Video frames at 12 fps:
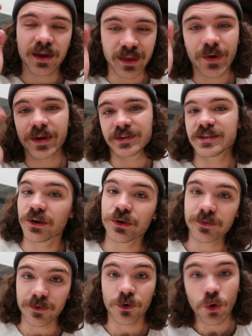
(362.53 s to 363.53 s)
And now I can tell
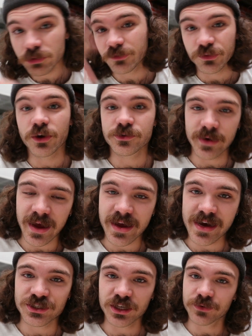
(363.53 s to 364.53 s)
you that all of those were
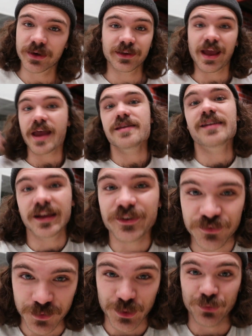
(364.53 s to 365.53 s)
AI generated and none
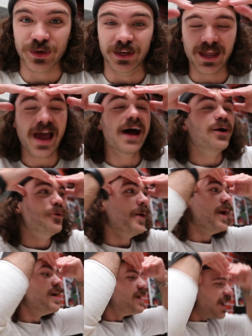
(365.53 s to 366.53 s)
of them were real. How
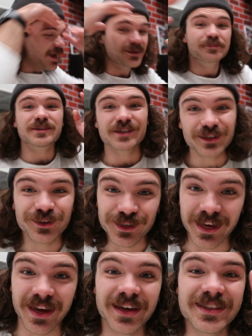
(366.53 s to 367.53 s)

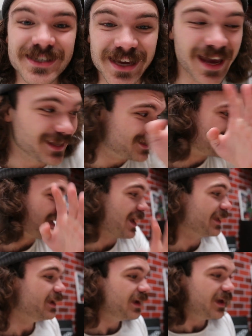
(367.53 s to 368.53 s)
absolutely insane is
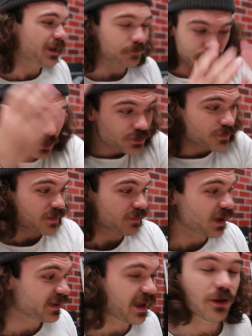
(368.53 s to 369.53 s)
that? It blows my
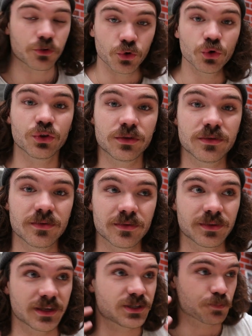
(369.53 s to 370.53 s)
mind how good
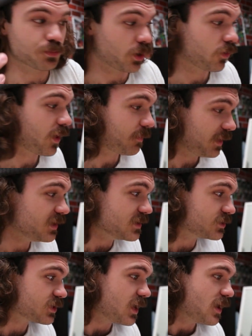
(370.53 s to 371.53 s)
this program
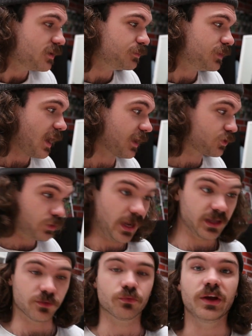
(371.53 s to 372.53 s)
is at
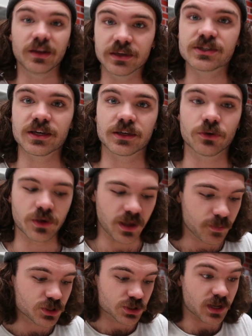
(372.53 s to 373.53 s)
creating realistic looking
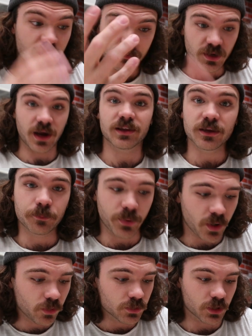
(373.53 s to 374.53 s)
images. I've, i did a
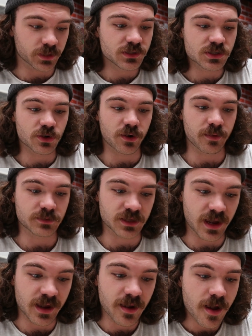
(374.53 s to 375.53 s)
poll on Instagram
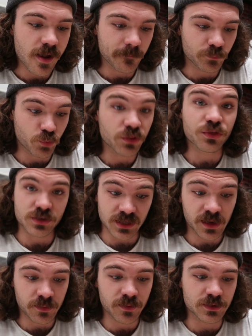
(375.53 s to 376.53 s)
today with the
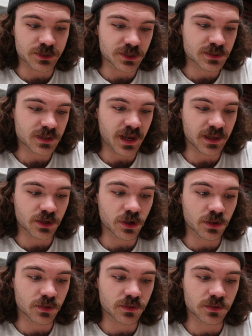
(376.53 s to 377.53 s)
same images and
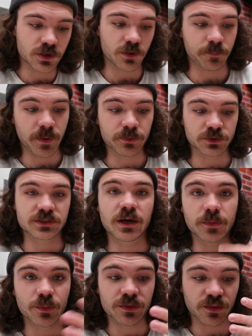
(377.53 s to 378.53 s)
got, got people to
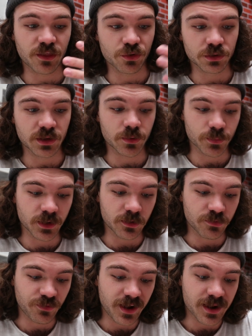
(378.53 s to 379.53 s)
tell me whether they thought they were real
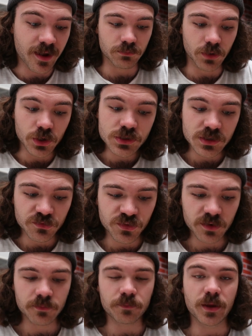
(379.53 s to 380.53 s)
or fake. Most of
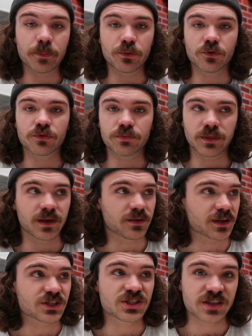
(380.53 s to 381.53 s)
them, people,
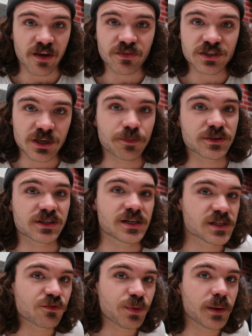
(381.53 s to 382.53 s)
like
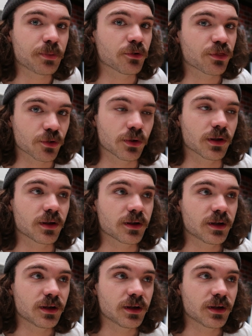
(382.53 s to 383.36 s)
70% of people thought